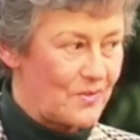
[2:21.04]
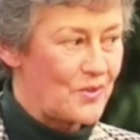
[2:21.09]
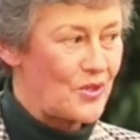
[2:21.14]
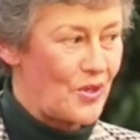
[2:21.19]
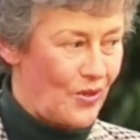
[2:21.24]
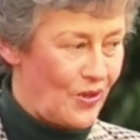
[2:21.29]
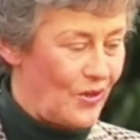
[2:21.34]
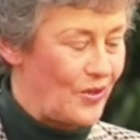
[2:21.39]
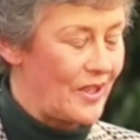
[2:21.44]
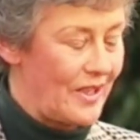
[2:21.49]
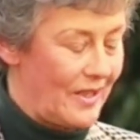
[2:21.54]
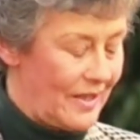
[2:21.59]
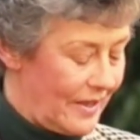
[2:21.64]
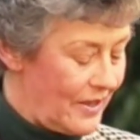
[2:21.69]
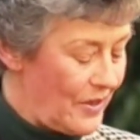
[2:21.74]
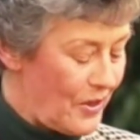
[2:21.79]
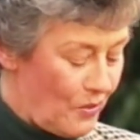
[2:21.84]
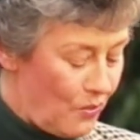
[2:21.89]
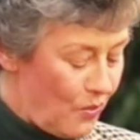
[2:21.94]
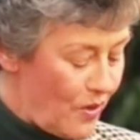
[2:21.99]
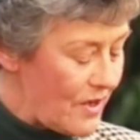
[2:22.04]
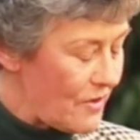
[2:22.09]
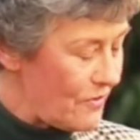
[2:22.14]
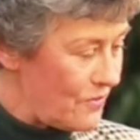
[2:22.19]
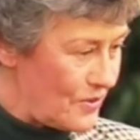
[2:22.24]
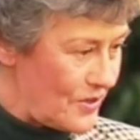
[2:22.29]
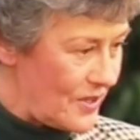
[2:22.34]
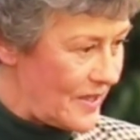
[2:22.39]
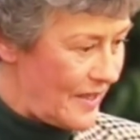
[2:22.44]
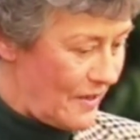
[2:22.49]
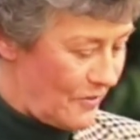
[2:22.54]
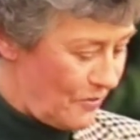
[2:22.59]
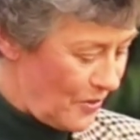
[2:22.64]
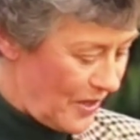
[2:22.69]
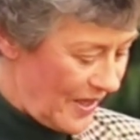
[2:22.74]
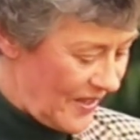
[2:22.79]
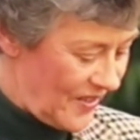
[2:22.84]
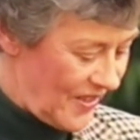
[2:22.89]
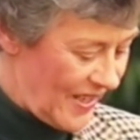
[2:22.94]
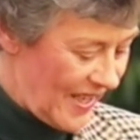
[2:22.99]
dog. You know, wonderful to live
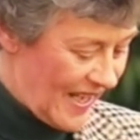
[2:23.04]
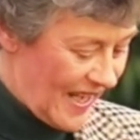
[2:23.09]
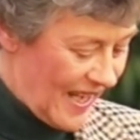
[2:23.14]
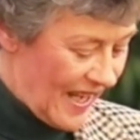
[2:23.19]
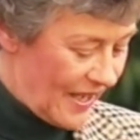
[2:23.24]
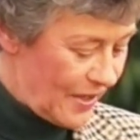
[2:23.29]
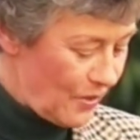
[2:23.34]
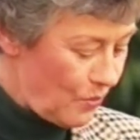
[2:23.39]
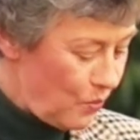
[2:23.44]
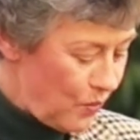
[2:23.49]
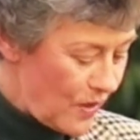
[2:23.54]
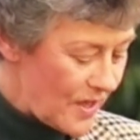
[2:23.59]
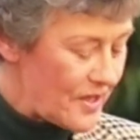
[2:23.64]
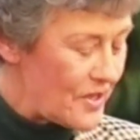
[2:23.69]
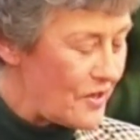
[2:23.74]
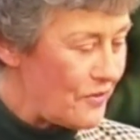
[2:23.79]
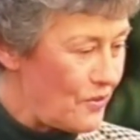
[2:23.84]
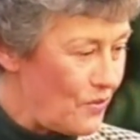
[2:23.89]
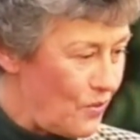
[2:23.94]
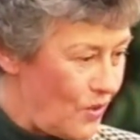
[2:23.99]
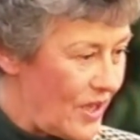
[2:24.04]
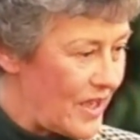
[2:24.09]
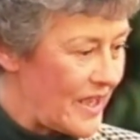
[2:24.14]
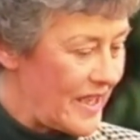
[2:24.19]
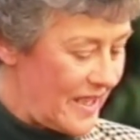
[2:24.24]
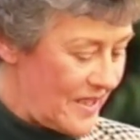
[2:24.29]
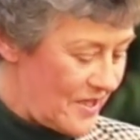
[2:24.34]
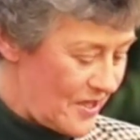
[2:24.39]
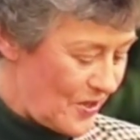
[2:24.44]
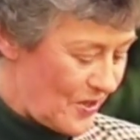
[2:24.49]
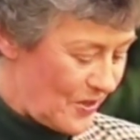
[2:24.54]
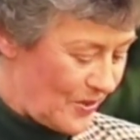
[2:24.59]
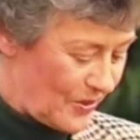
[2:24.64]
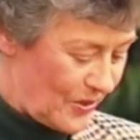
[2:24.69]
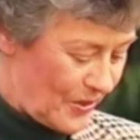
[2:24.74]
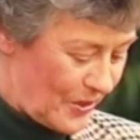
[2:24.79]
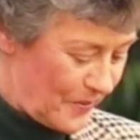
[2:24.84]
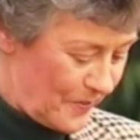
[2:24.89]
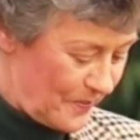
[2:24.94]
with, and a wonderful working dog. And a